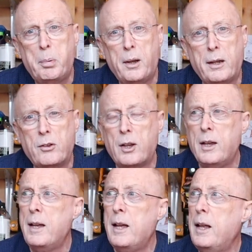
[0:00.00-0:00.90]
pleased.
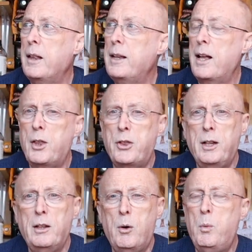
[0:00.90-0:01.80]
The other
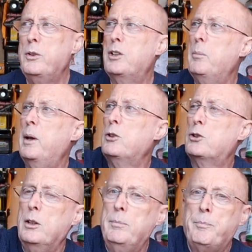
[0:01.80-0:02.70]
thing that I wanted to
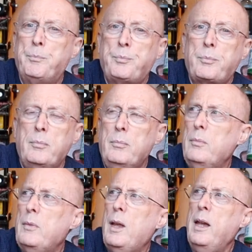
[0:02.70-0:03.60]
mention
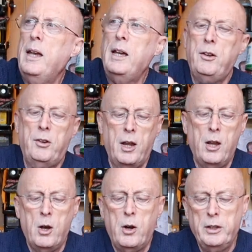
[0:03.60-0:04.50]
is
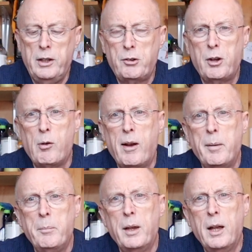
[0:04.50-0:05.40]
on
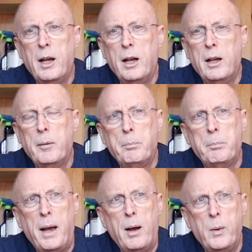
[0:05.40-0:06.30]
Instagram
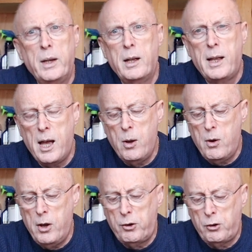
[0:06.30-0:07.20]
about a week
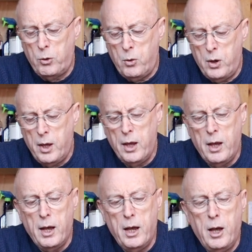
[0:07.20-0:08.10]
ago I saw
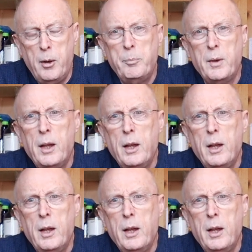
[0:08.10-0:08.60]
an